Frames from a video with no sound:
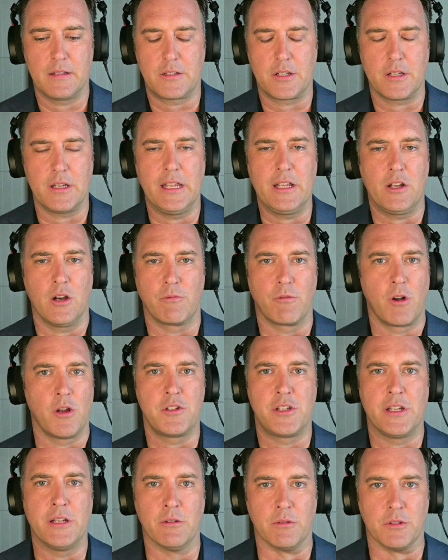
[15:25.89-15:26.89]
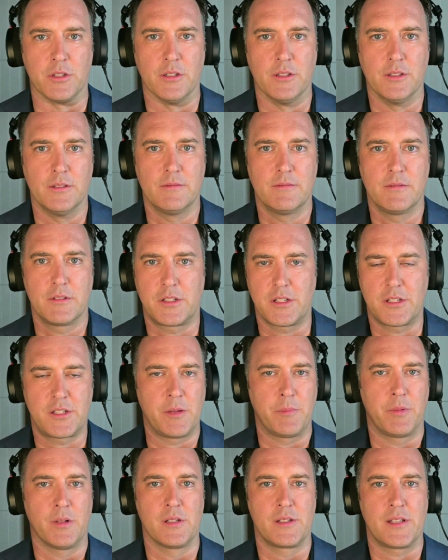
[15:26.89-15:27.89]
He got Rosehill. It's as
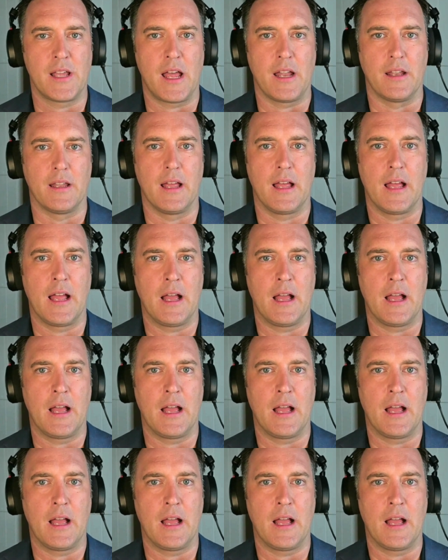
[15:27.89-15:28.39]
simple as that.